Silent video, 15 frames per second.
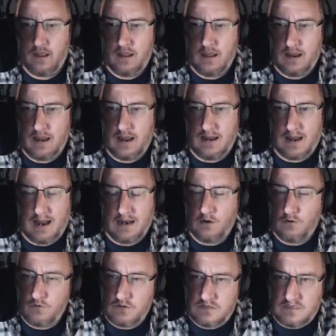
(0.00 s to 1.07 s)
And I
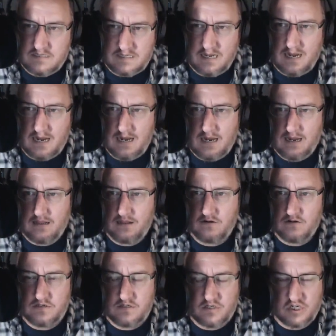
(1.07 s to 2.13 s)
don't see,
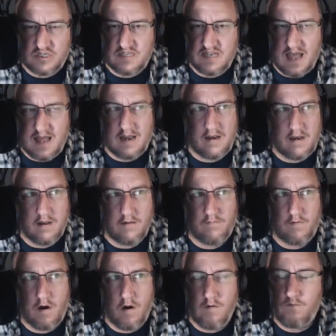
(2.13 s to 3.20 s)
there's just not enough
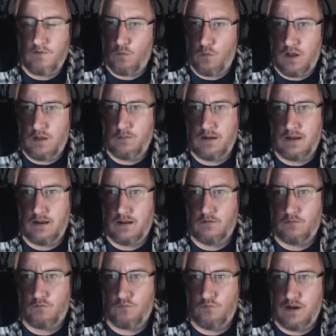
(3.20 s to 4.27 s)

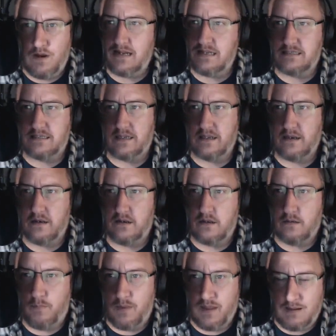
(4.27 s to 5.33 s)
overwhelming reason
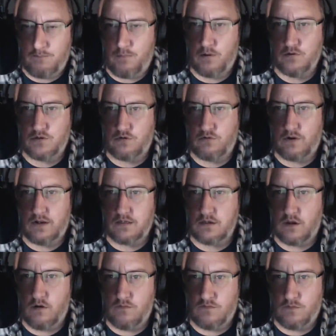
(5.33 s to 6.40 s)
to pick Postgres
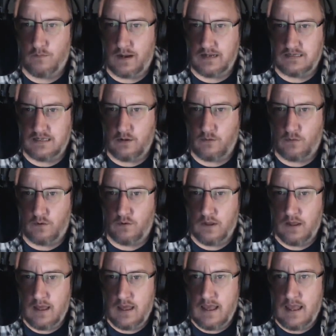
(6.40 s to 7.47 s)
over MySQL.
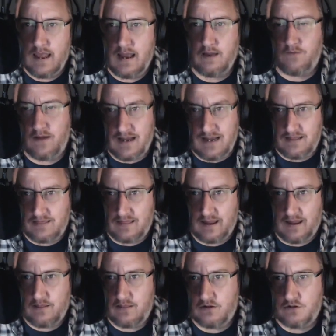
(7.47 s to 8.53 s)
And if
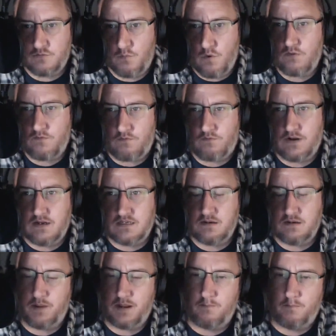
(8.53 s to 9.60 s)
anything, there's more of a reason
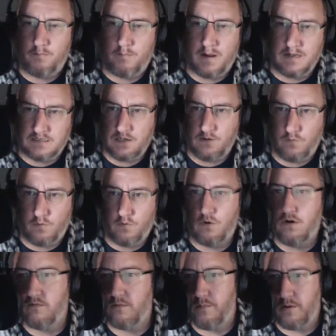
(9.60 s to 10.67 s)
to pick MySQL
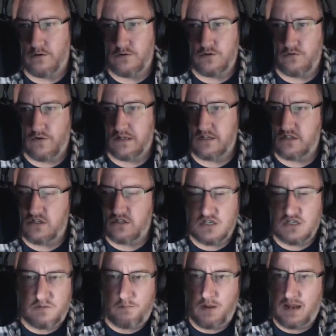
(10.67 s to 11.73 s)
over Postgres
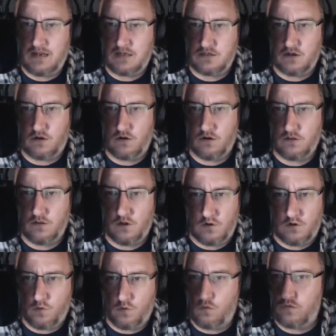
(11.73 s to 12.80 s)
just based on the
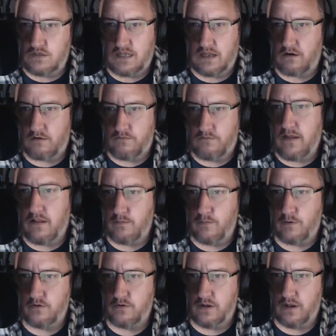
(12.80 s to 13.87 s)
tools that are
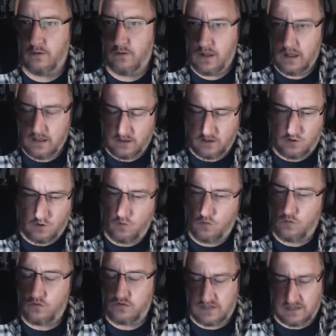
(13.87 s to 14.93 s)
available to you. The
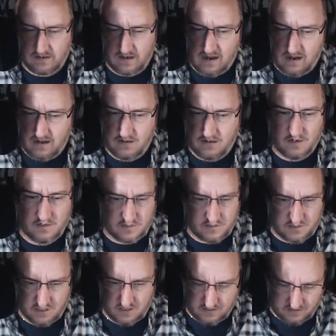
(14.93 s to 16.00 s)
tools, the knowledge,
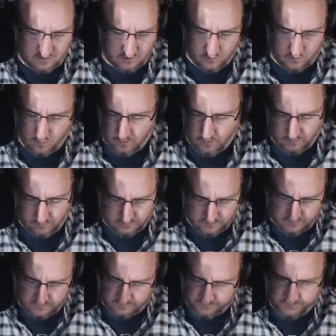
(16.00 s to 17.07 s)
the tutorials.